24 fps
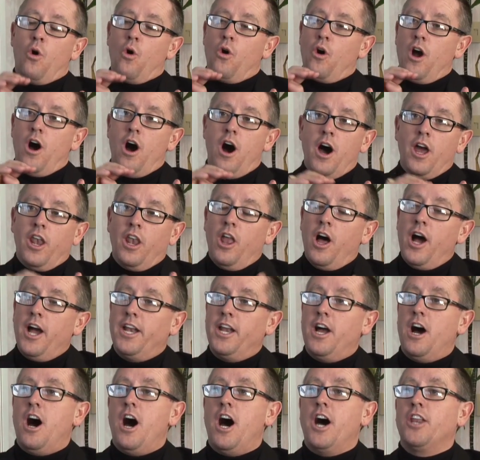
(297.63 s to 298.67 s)
or
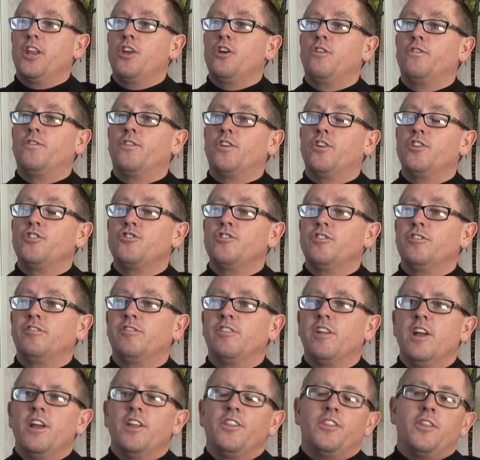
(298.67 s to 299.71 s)
online audio
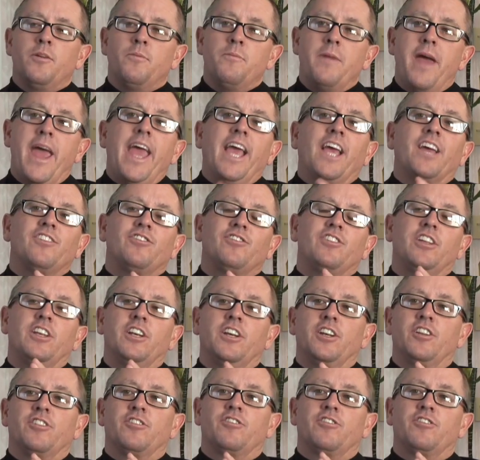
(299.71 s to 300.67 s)
versions, the magazine in